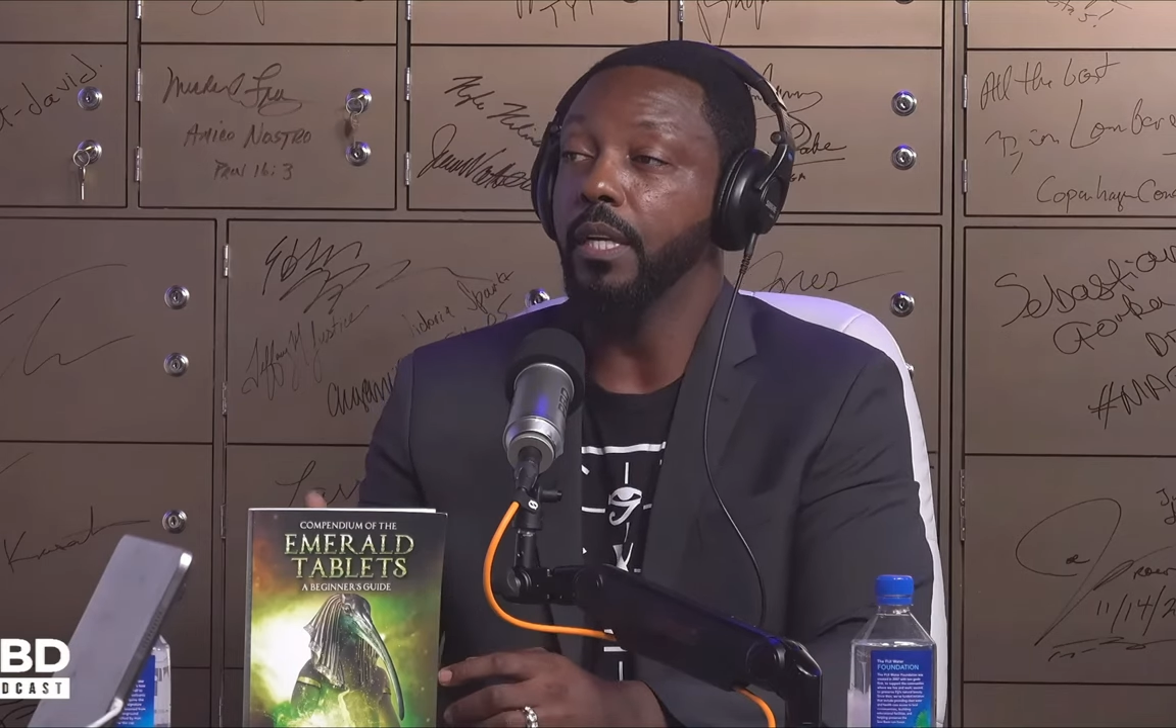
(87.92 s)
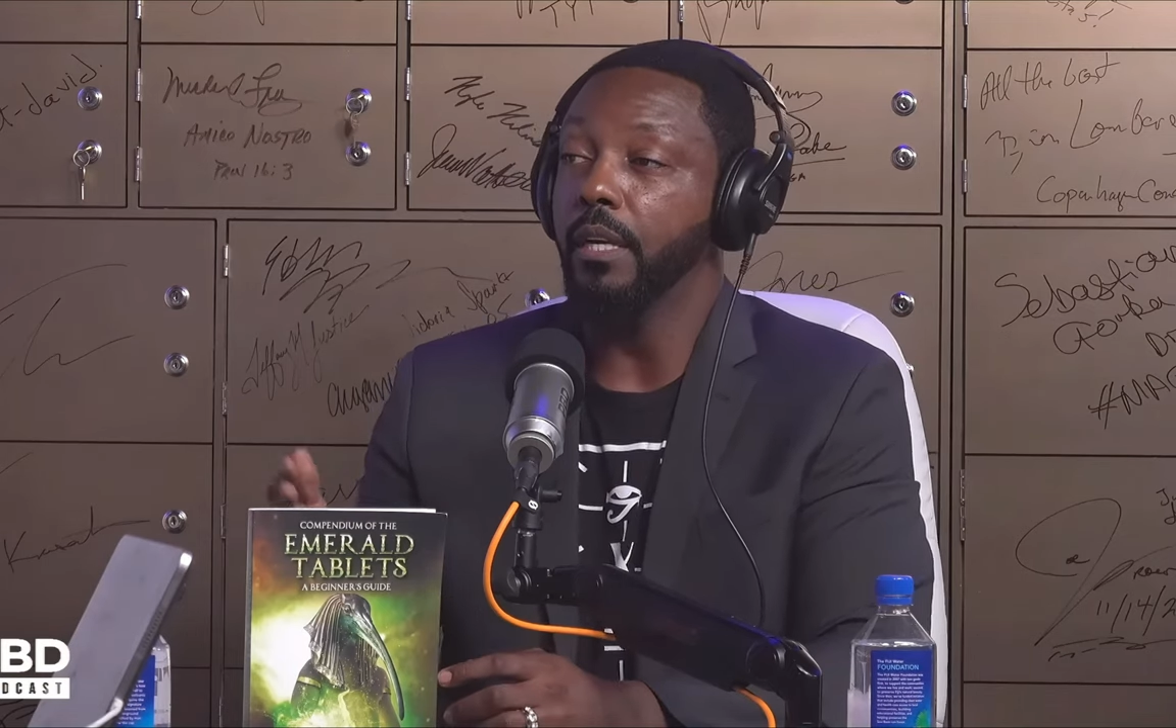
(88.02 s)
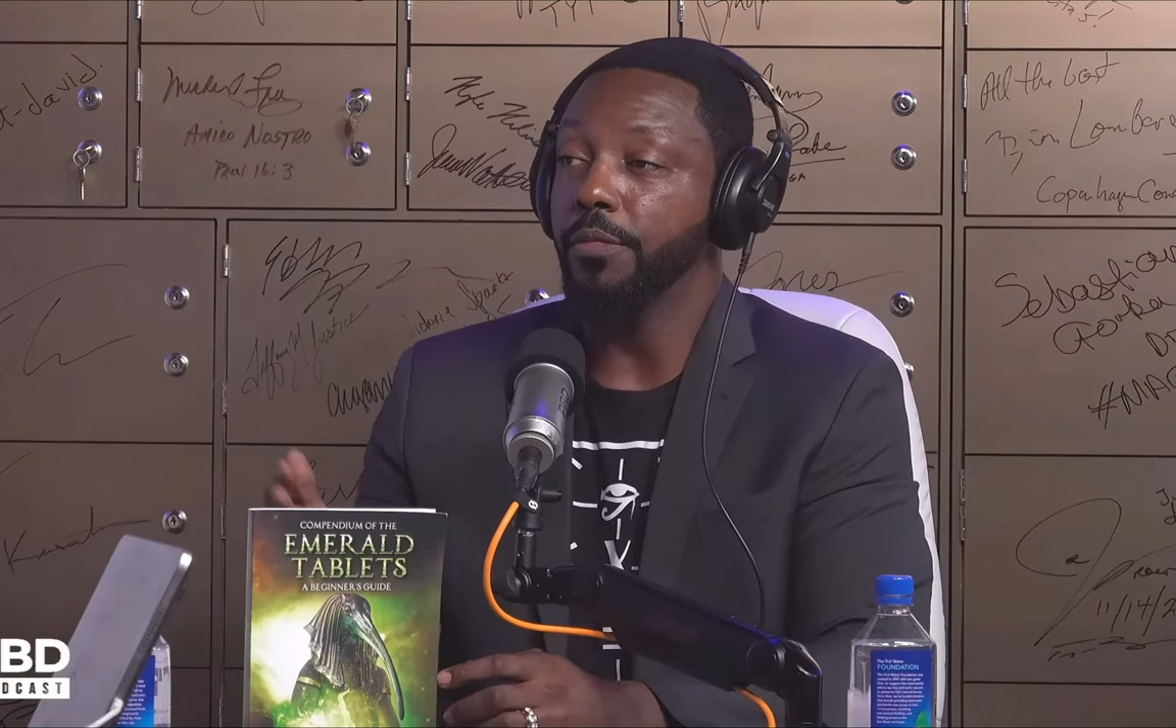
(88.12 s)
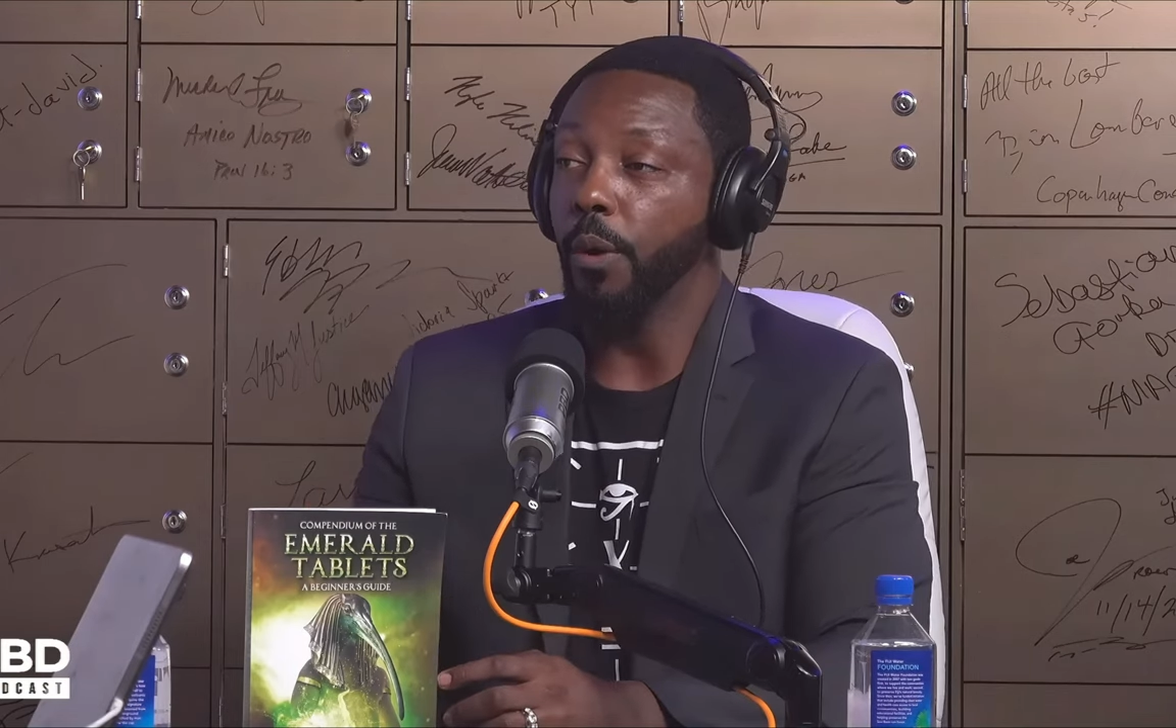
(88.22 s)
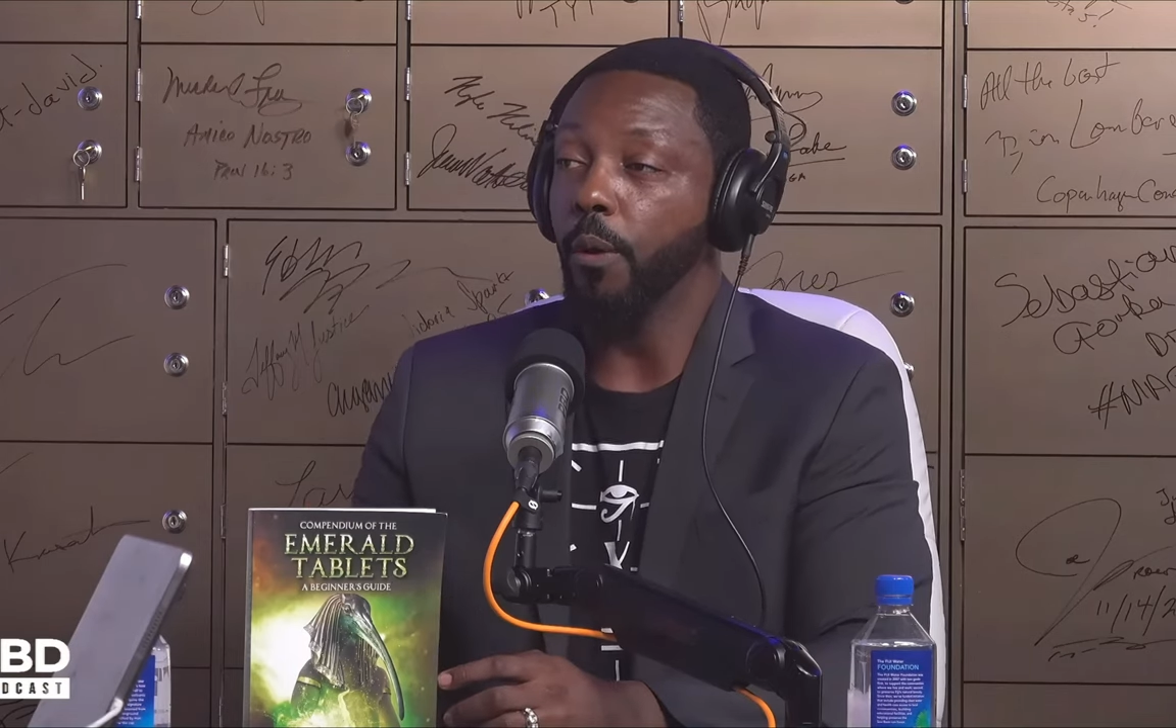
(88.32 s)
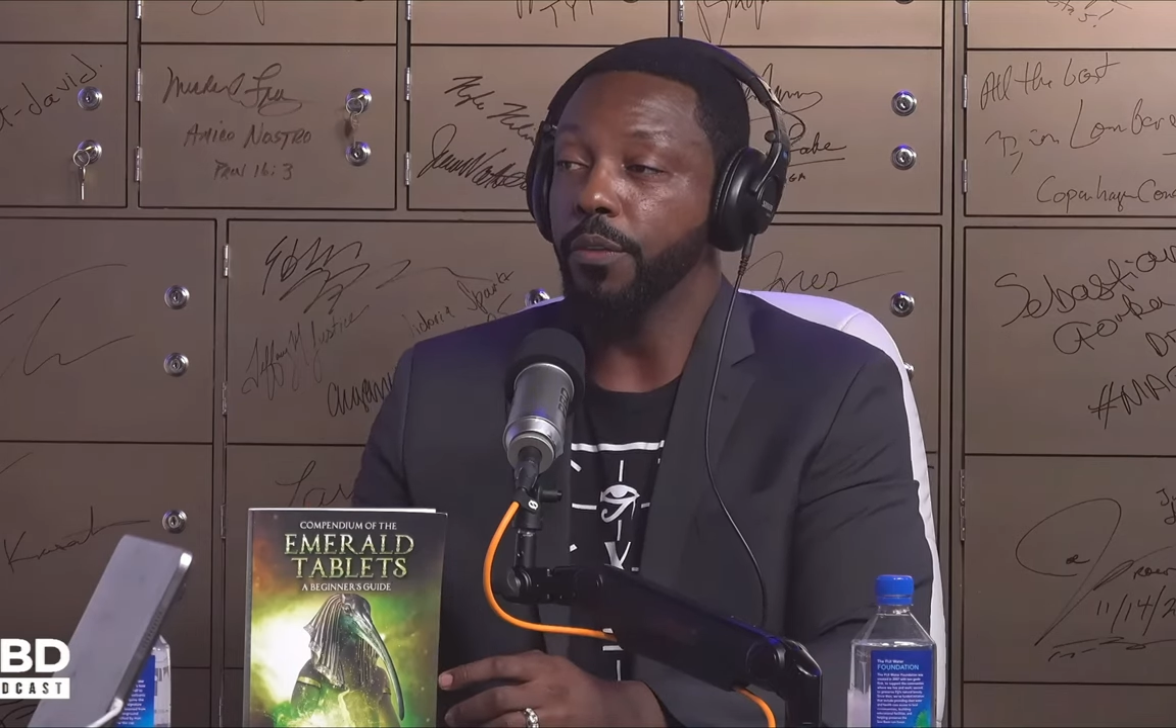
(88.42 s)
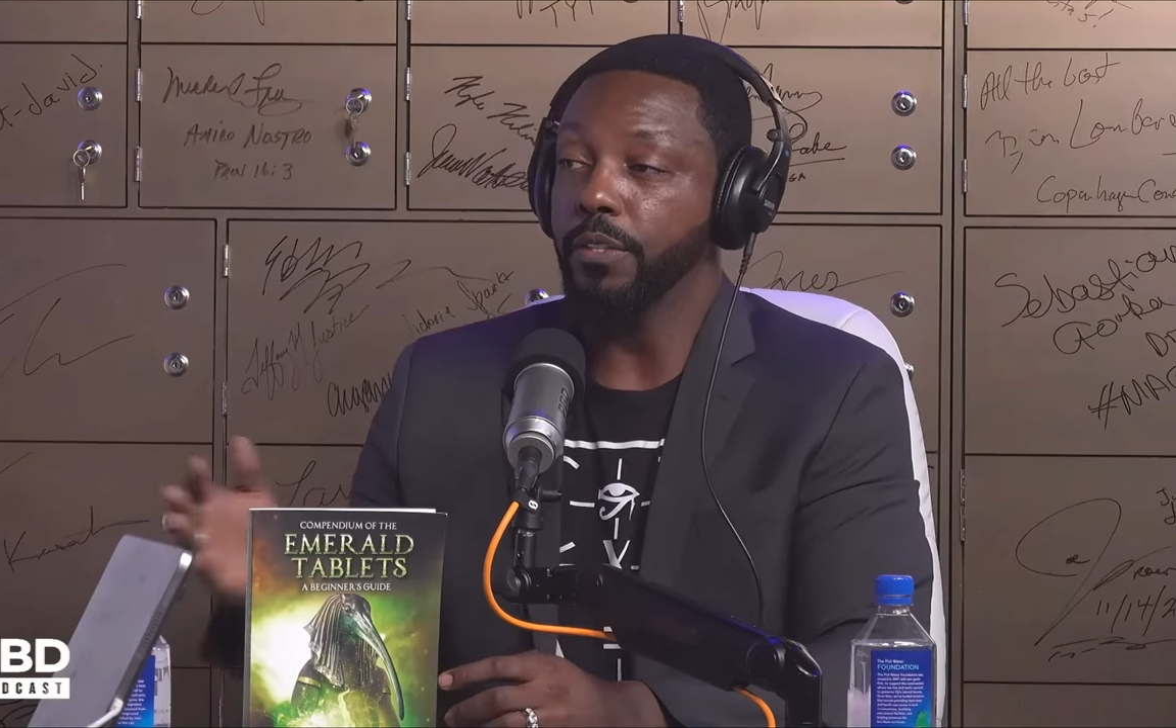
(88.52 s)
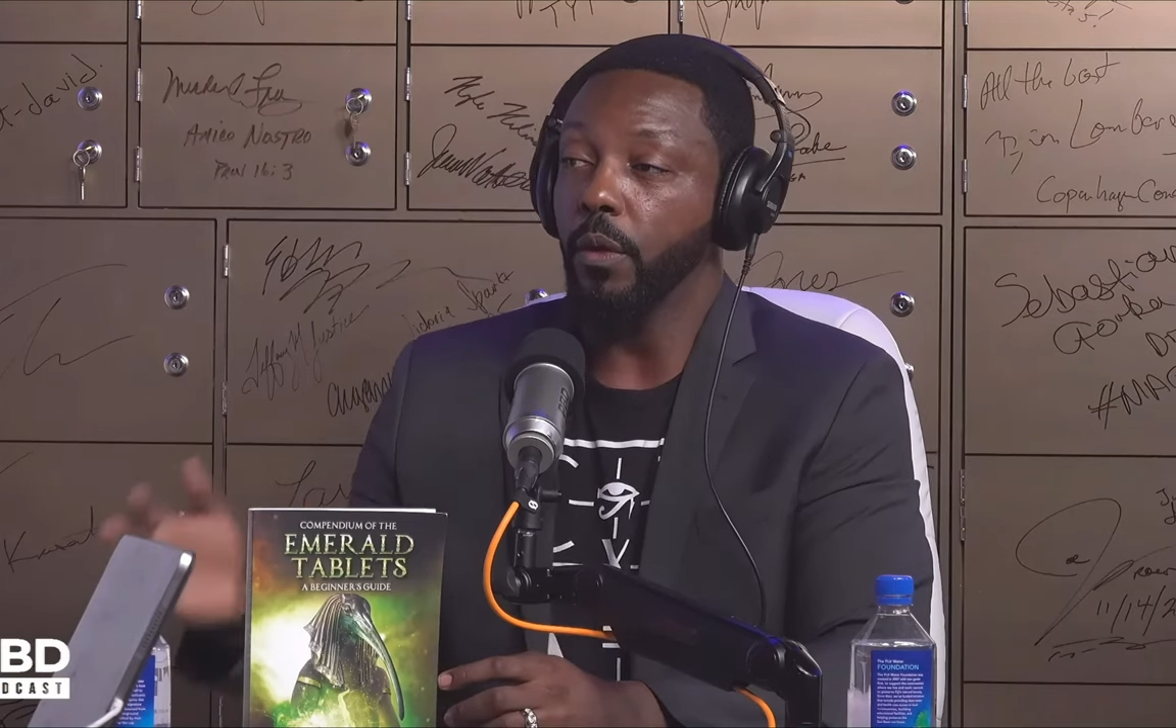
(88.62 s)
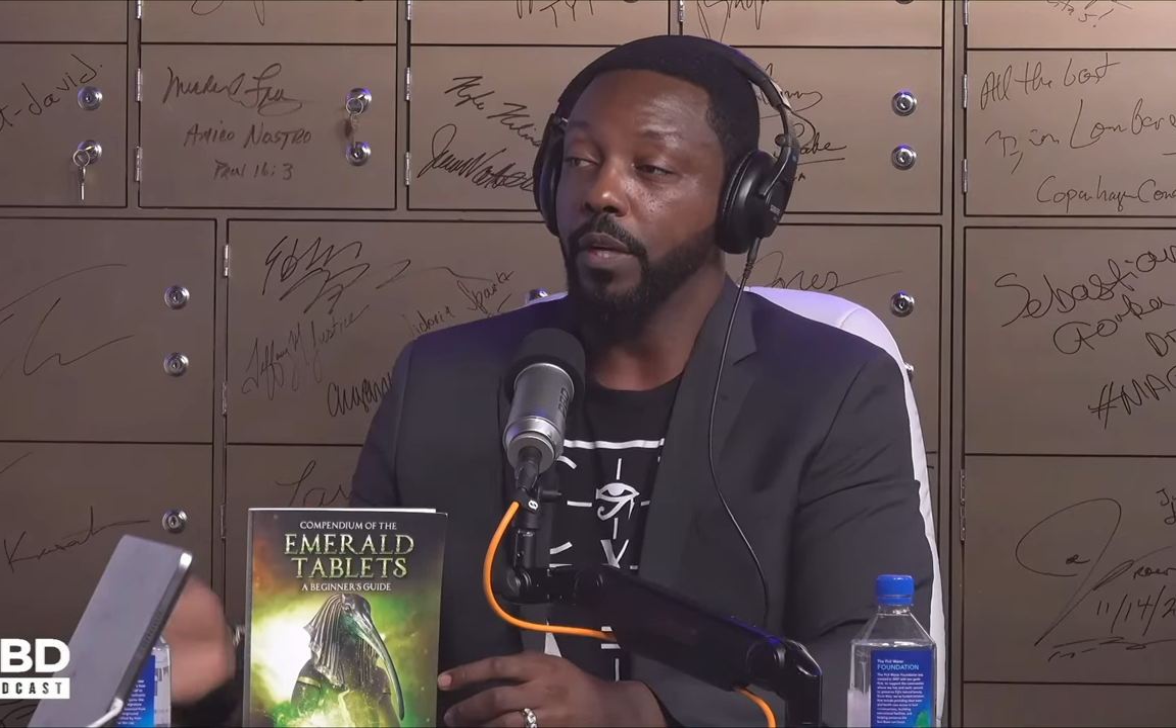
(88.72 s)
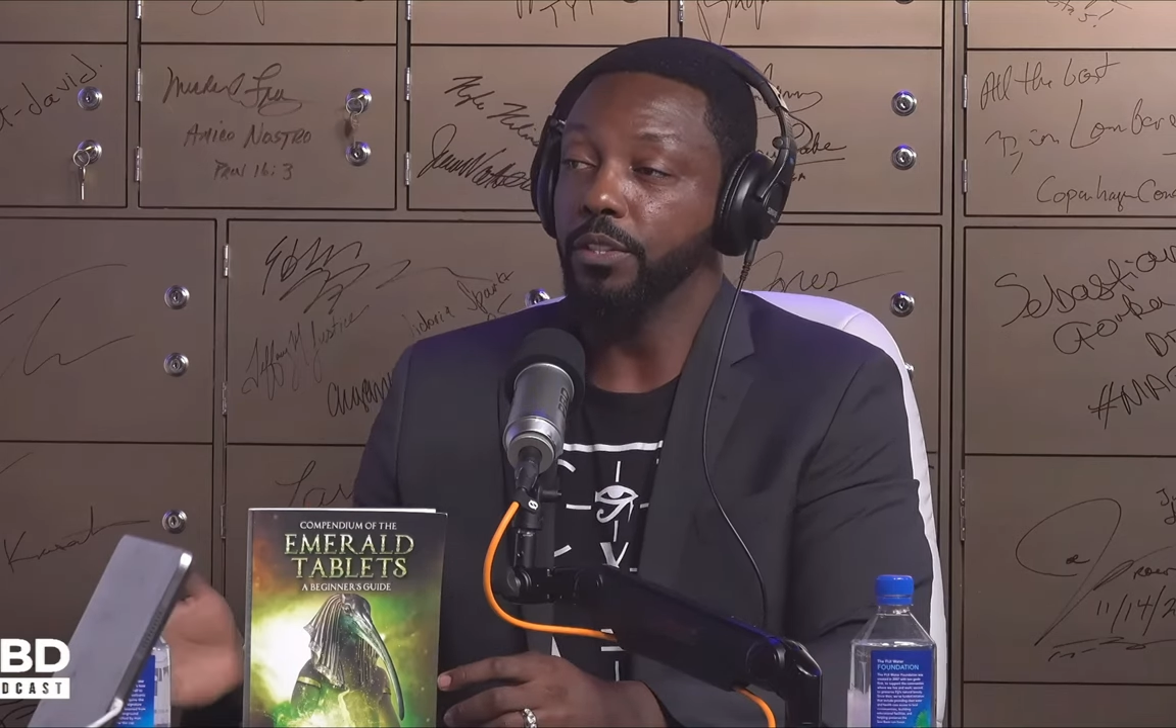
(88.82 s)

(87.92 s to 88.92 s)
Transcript: Thoth is known as